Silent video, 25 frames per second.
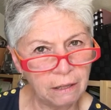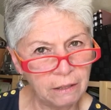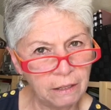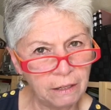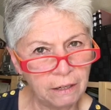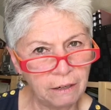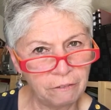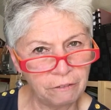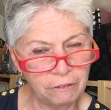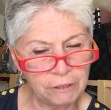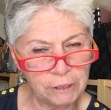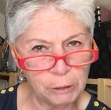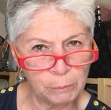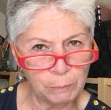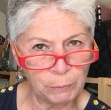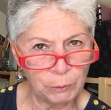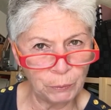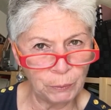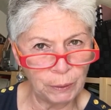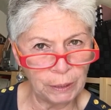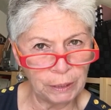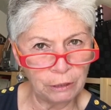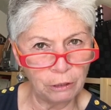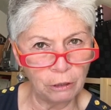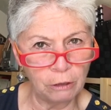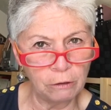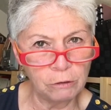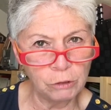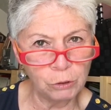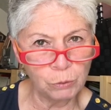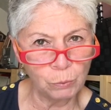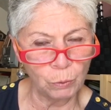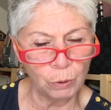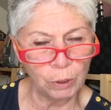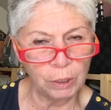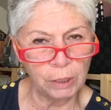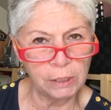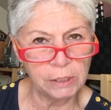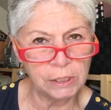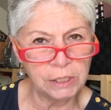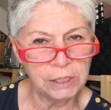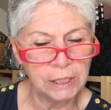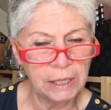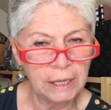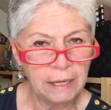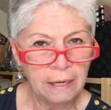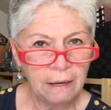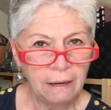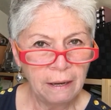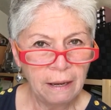the difference between those words
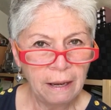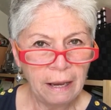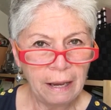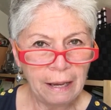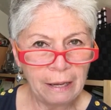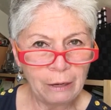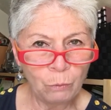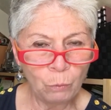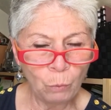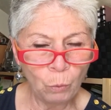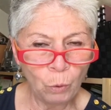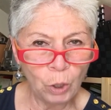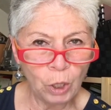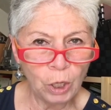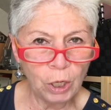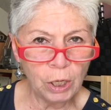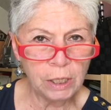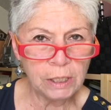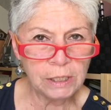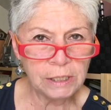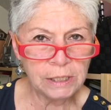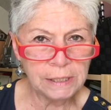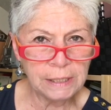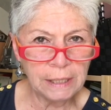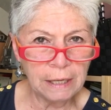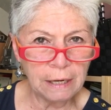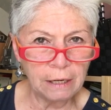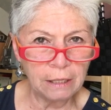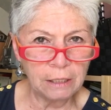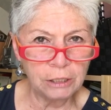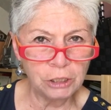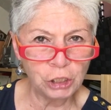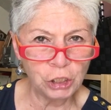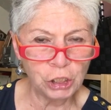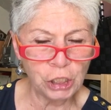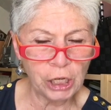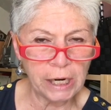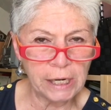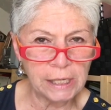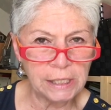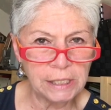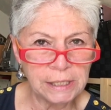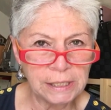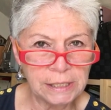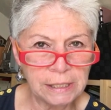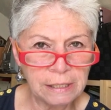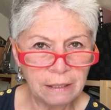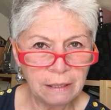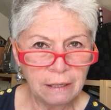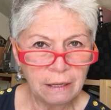and words that are
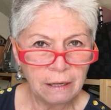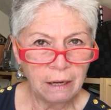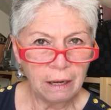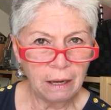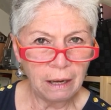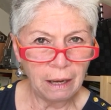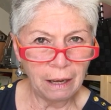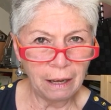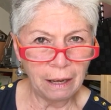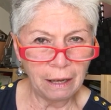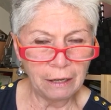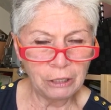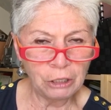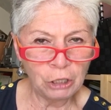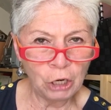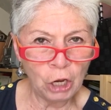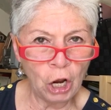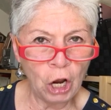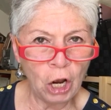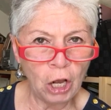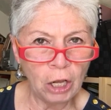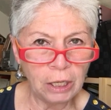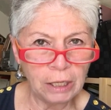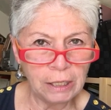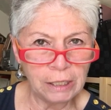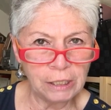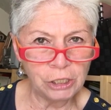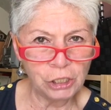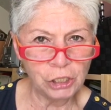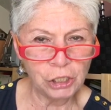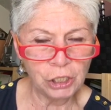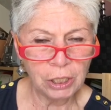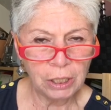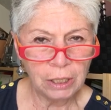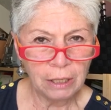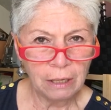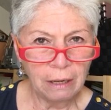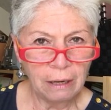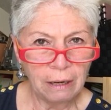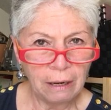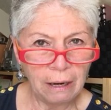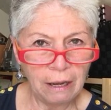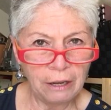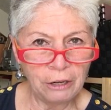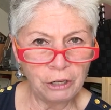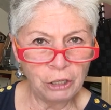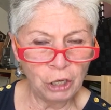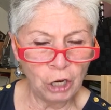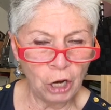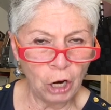just a knowledge,
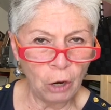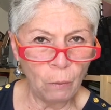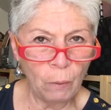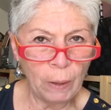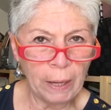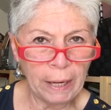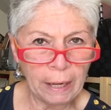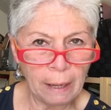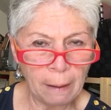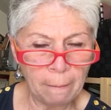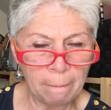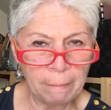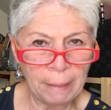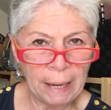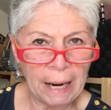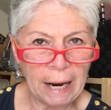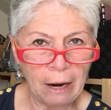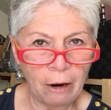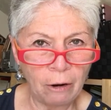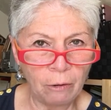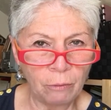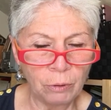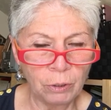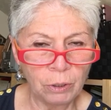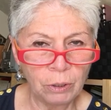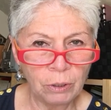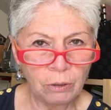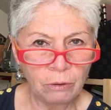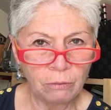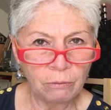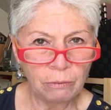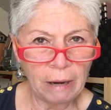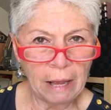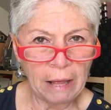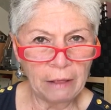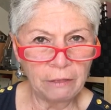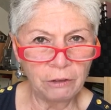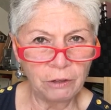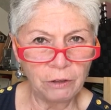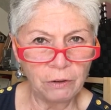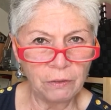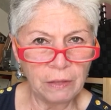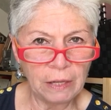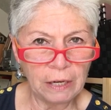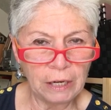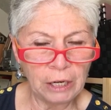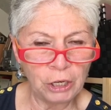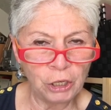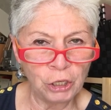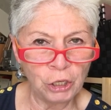a knowing about, rather
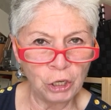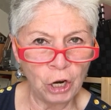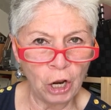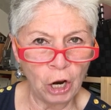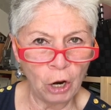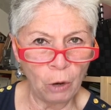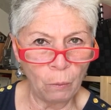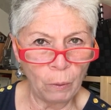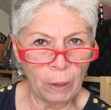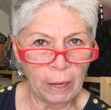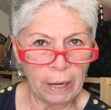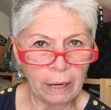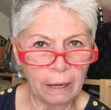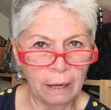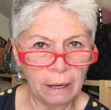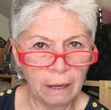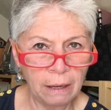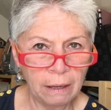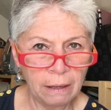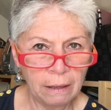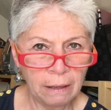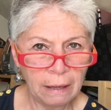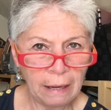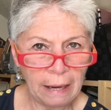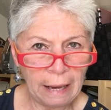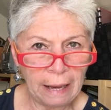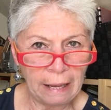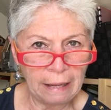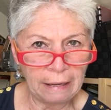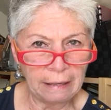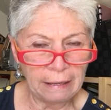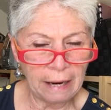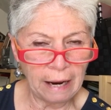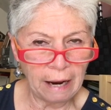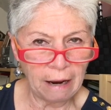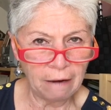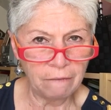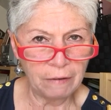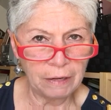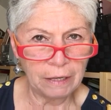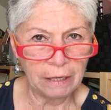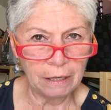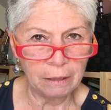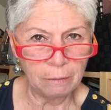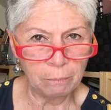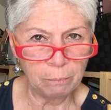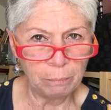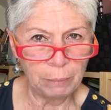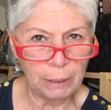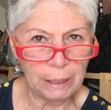than a knowing and having
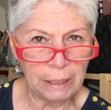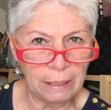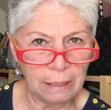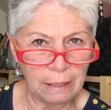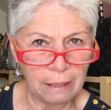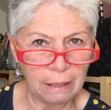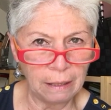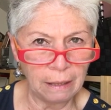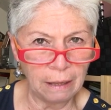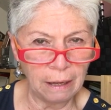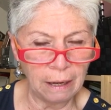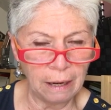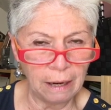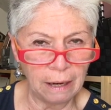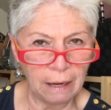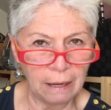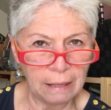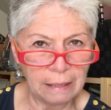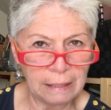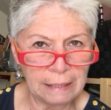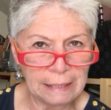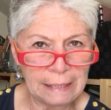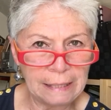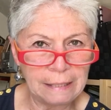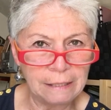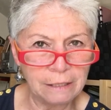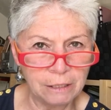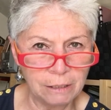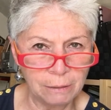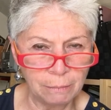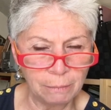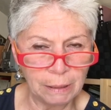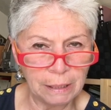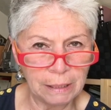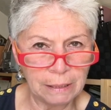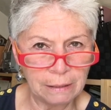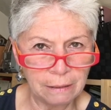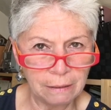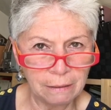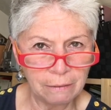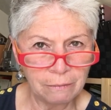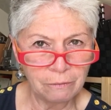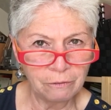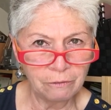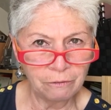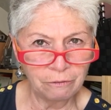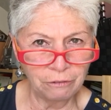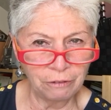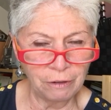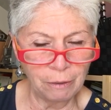it being intimate
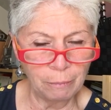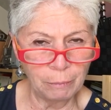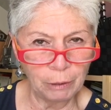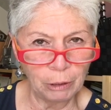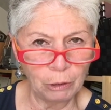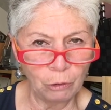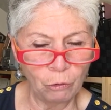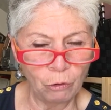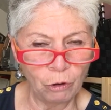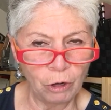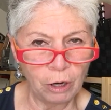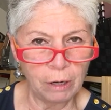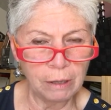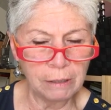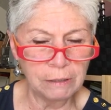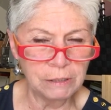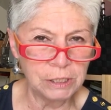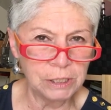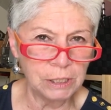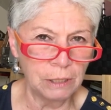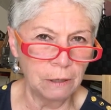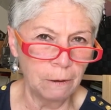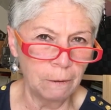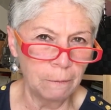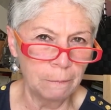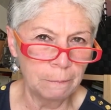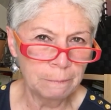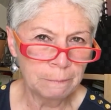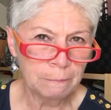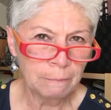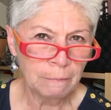from the Lord? So,